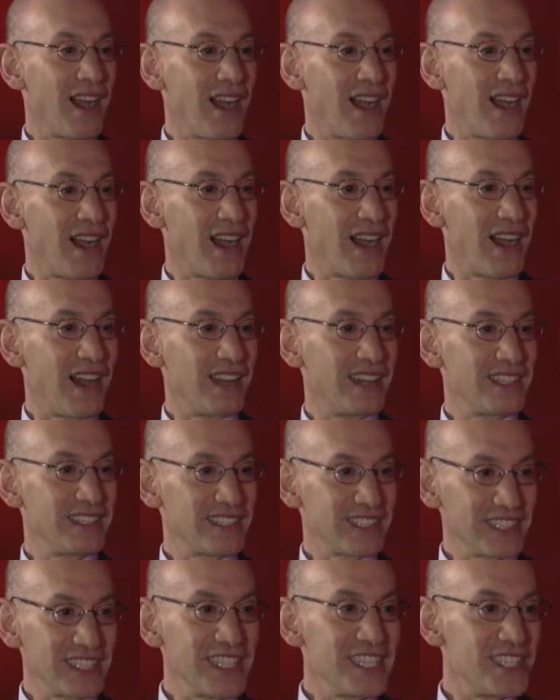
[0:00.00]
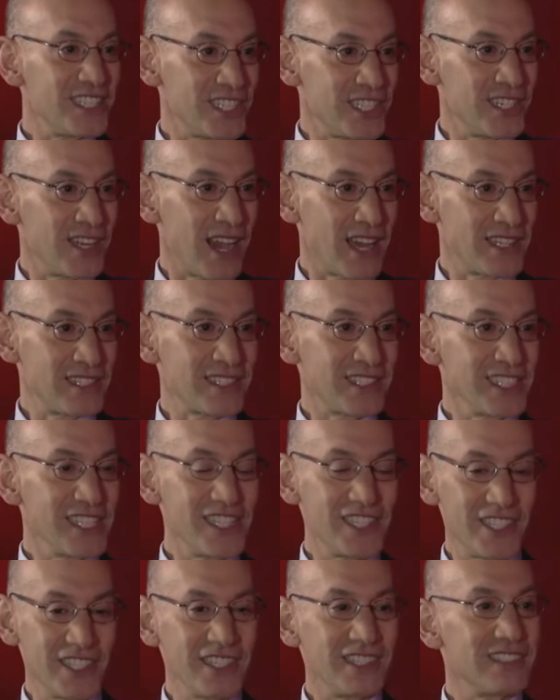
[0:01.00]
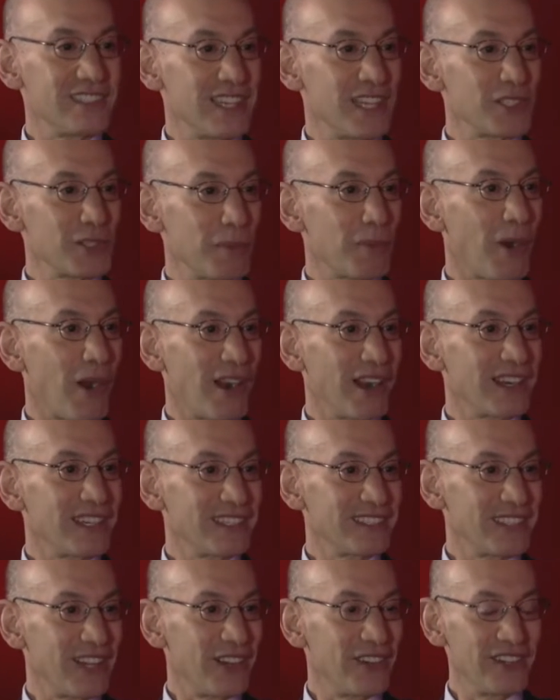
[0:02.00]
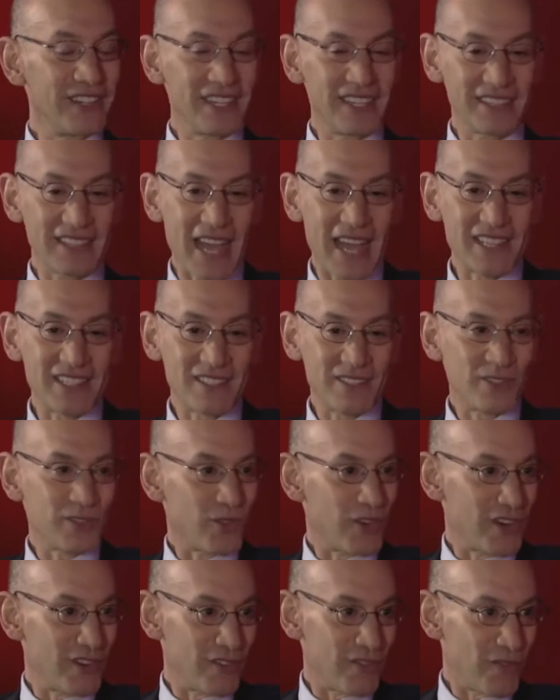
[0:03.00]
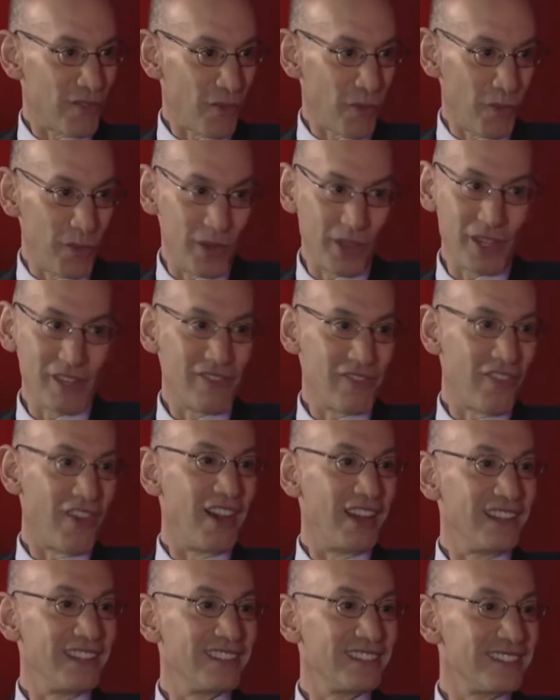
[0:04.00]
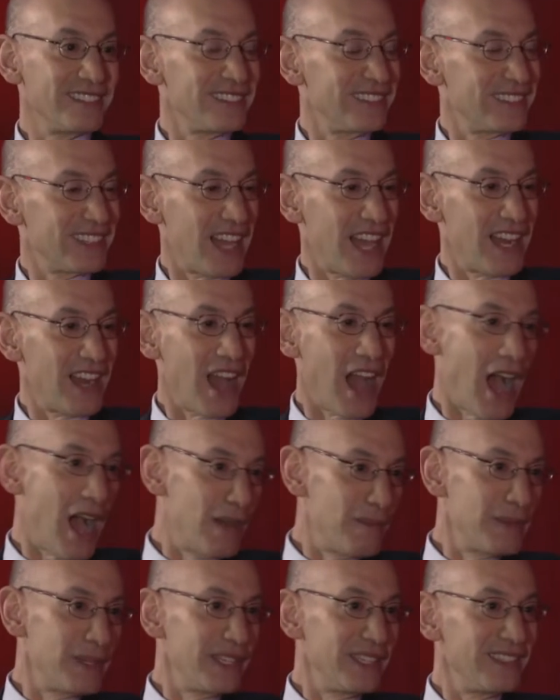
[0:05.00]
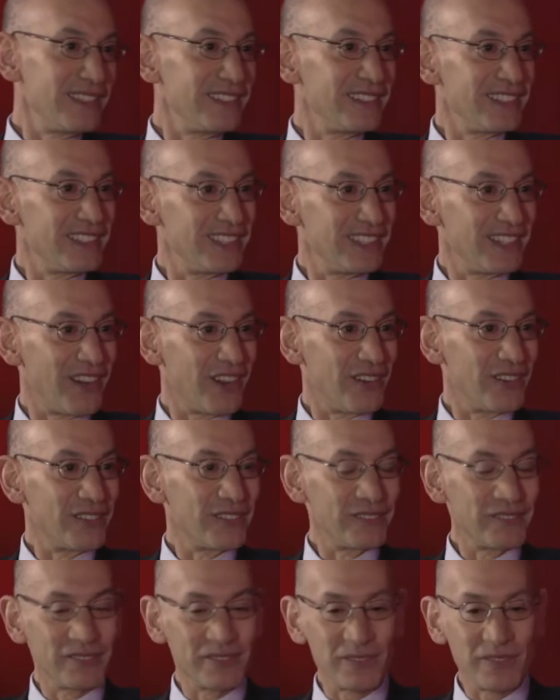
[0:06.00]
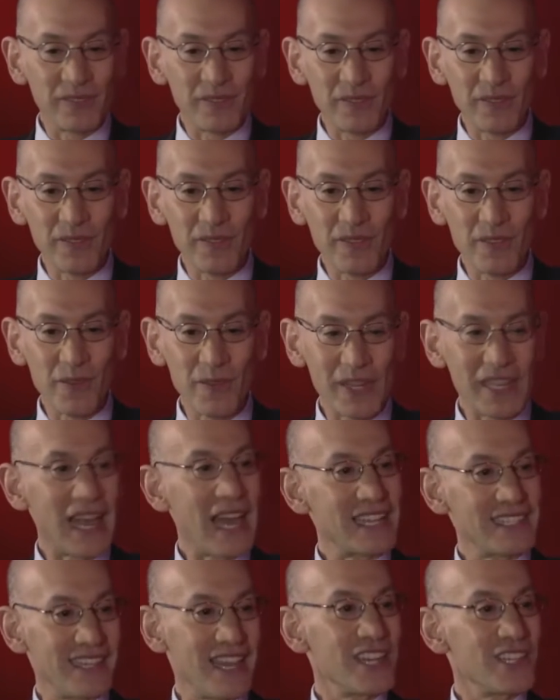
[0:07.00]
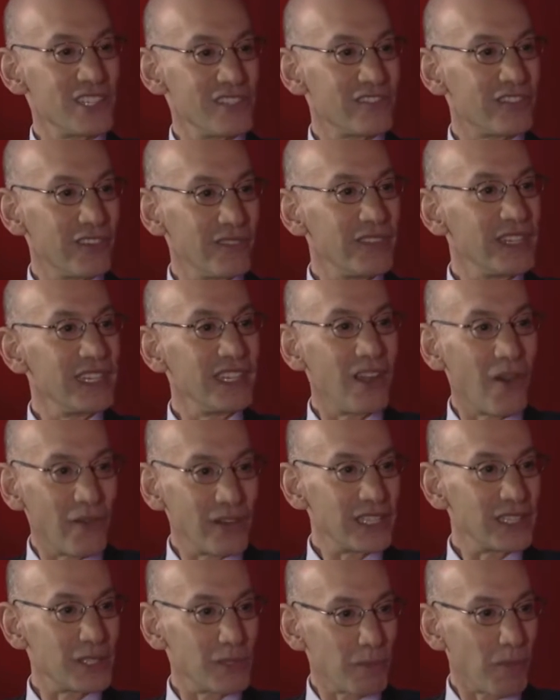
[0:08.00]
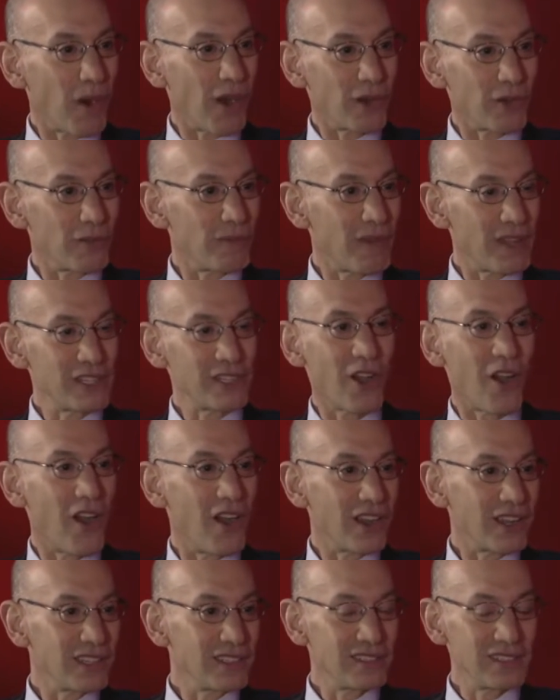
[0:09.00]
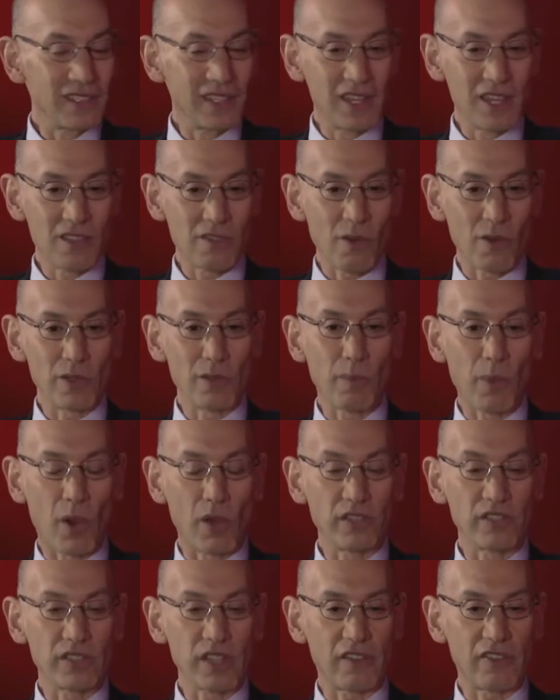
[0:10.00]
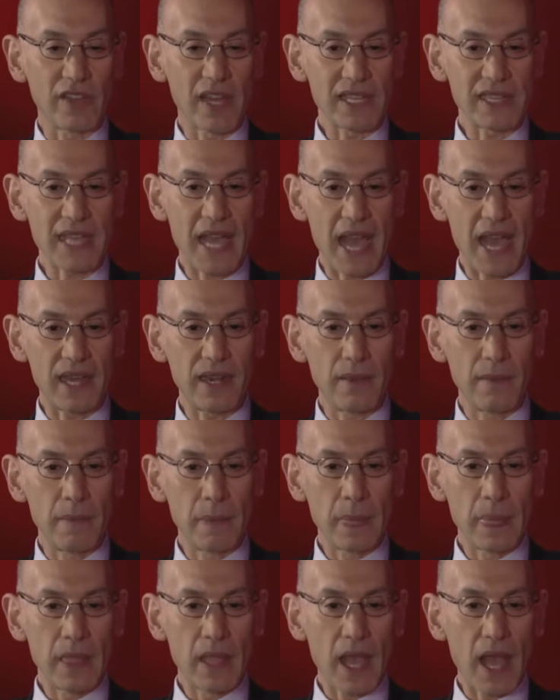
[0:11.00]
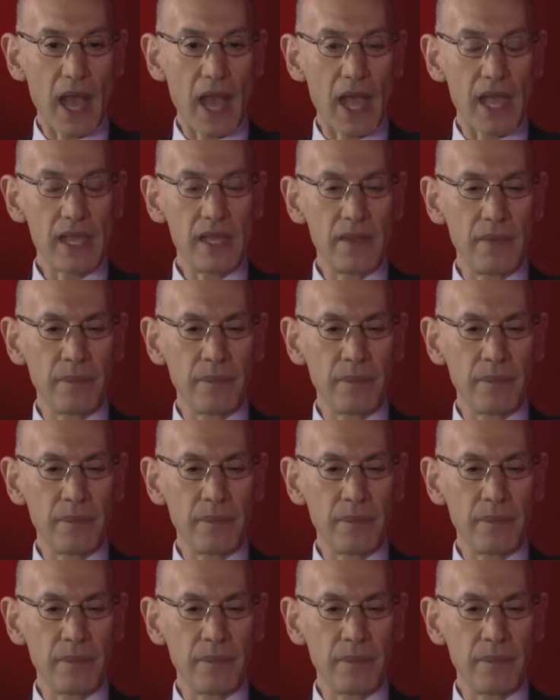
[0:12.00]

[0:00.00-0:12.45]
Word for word: on its leash on its leash in Central Park. So that's sort of really fun kind of hobby, you know, relaxation for me, going into the park with my dog and throwing the ball and stuff like that. I,